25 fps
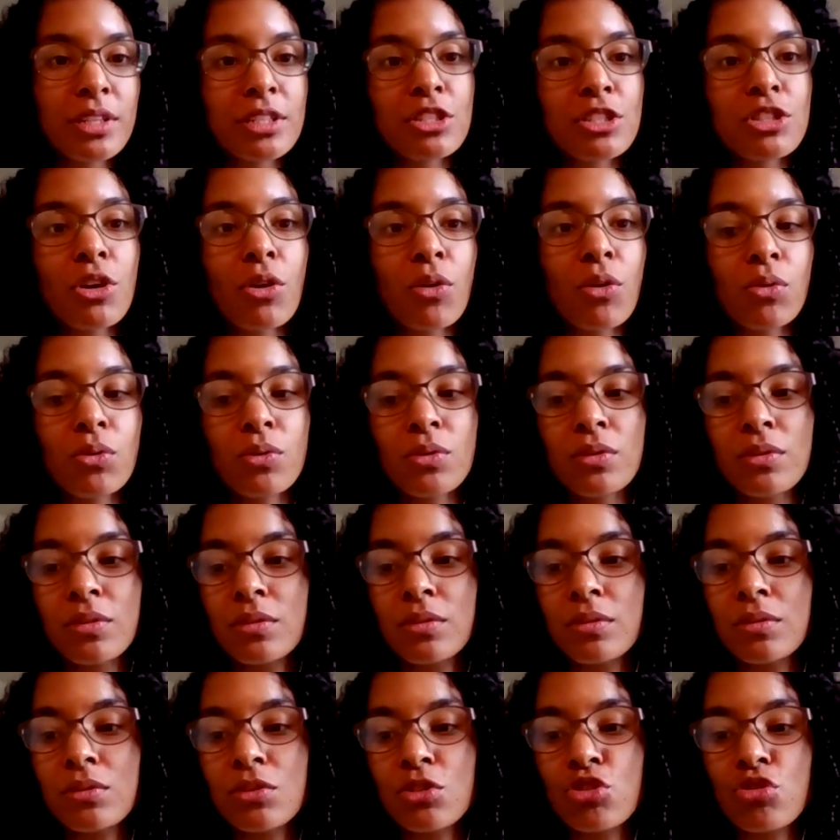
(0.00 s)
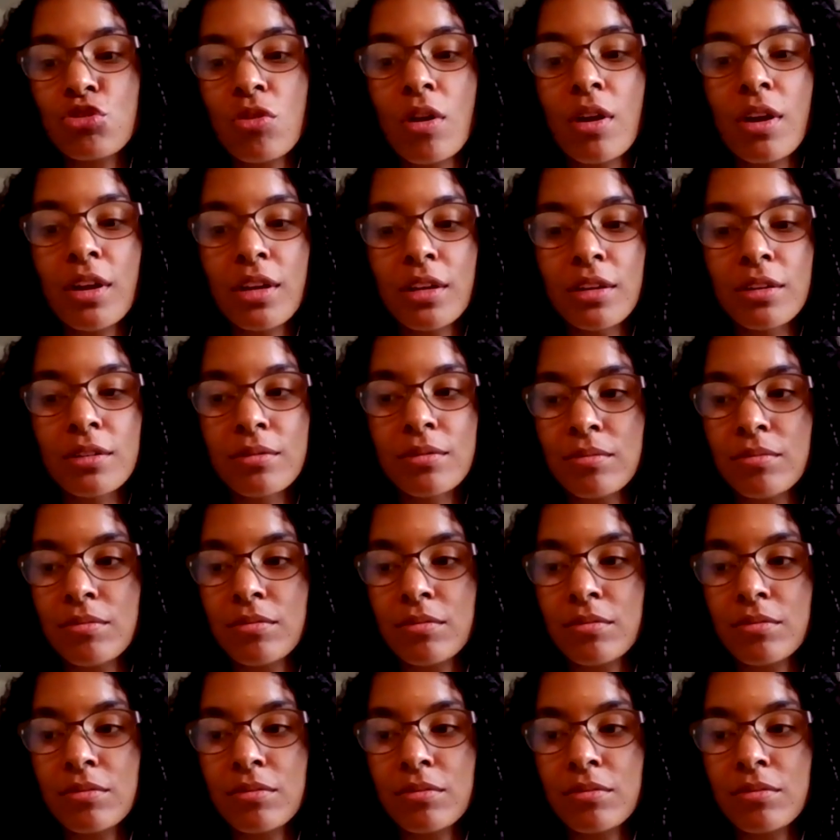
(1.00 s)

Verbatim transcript: And so drawing